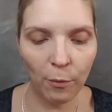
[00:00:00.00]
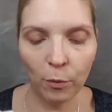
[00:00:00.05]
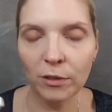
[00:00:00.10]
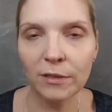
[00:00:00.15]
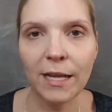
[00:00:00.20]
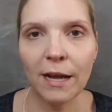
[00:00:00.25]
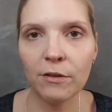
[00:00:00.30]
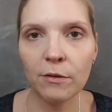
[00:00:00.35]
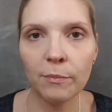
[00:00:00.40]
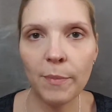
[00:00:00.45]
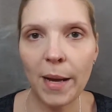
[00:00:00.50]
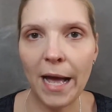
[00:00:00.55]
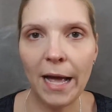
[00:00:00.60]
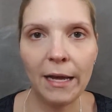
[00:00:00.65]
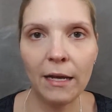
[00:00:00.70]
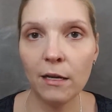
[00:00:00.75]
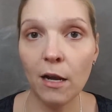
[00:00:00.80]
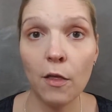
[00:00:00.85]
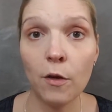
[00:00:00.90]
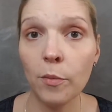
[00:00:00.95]
will never buy
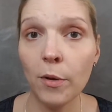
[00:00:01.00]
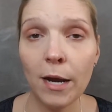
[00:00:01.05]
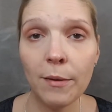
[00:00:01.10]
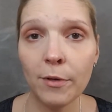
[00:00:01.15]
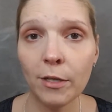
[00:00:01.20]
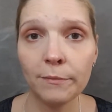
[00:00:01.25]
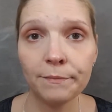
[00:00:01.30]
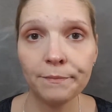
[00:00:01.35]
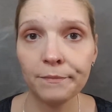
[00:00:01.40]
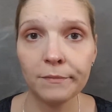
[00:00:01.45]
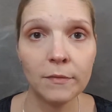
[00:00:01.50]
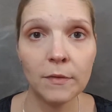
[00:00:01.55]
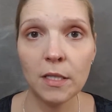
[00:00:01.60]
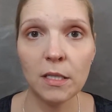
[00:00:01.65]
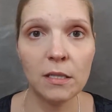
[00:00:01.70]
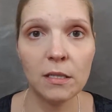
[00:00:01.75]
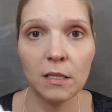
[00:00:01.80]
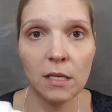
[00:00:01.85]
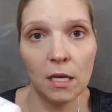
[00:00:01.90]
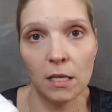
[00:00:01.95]
another primer.
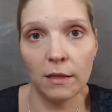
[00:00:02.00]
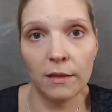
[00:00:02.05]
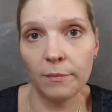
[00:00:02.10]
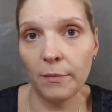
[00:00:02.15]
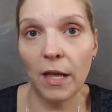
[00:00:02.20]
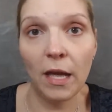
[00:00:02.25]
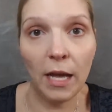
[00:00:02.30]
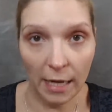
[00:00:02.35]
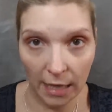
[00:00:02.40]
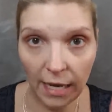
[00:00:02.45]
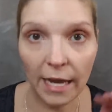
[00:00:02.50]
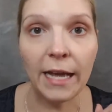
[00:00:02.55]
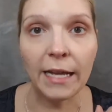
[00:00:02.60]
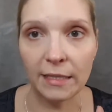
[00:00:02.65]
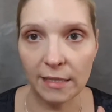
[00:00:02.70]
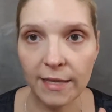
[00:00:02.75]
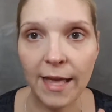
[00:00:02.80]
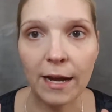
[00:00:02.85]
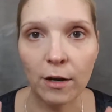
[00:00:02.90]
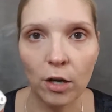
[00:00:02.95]

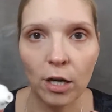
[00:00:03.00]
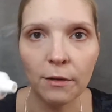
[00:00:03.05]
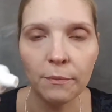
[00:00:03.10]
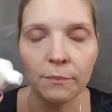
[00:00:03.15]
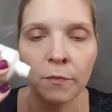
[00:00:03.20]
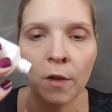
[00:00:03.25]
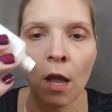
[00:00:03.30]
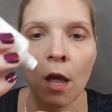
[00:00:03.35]
It's that good.